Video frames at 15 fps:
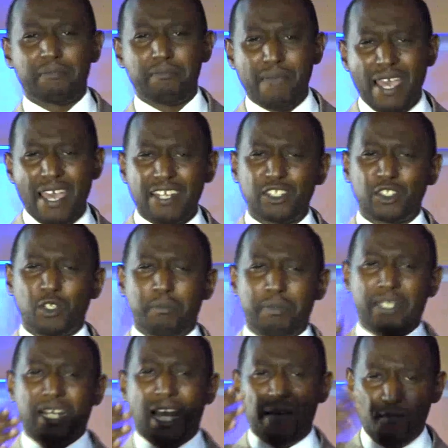that men should
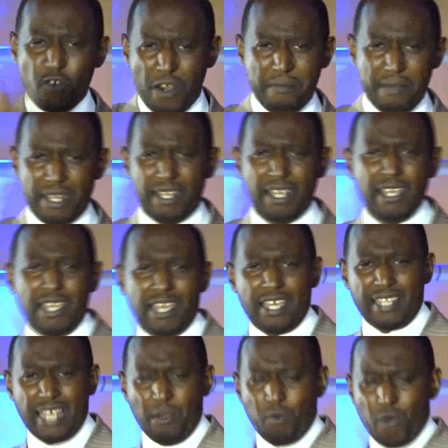become women
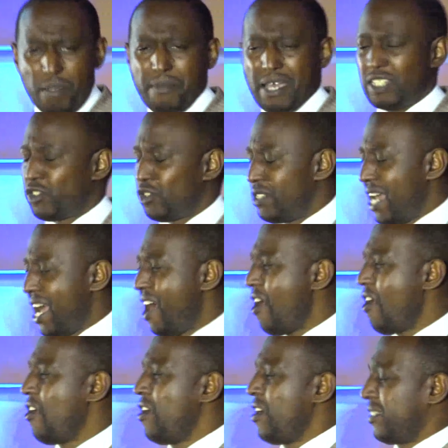and that women should
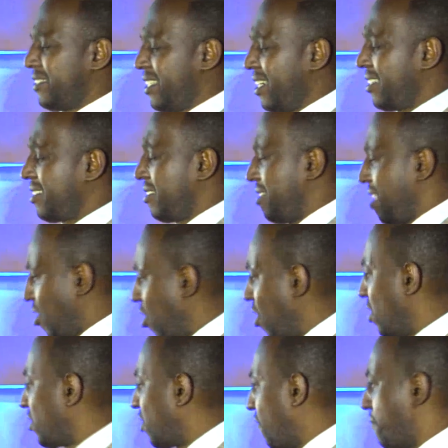now take the
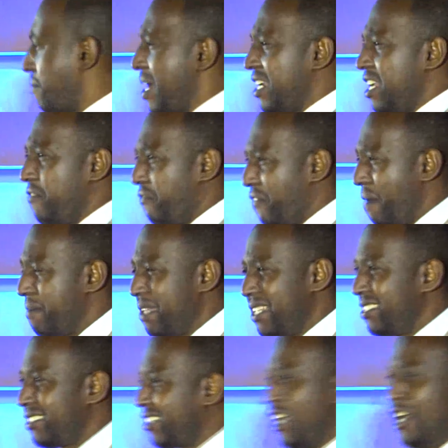roles of men in
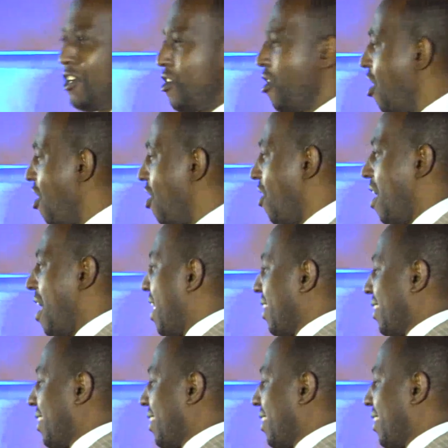families. No,